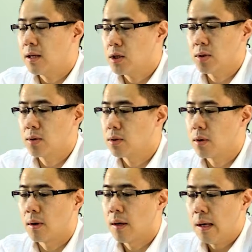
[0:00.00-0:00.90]
issues
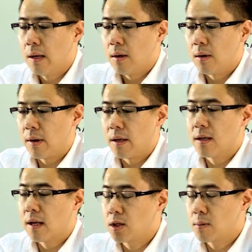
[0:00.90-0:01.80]
or
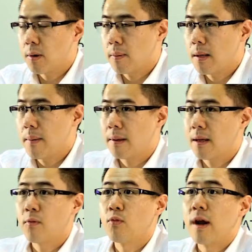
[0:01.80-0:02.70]
intellectual property, but
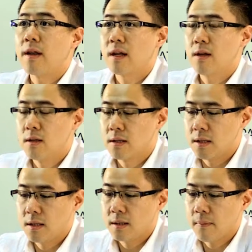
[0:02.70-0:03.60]
they're renting you the
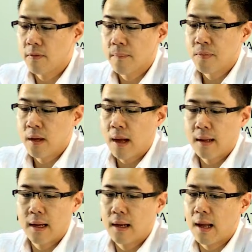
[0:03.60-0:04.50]
system.
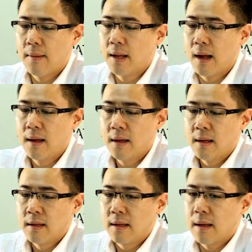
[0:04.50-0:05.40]
And they claim that
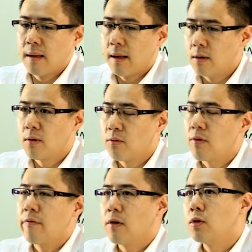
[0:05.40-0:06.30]
they could
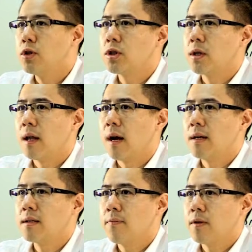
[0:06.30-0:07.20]

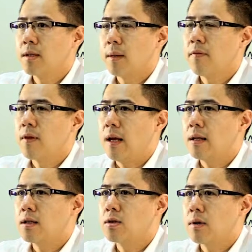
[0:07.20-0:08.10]
revolutionize some of the
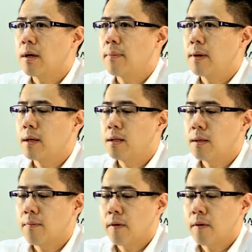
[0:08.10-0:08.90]
industry because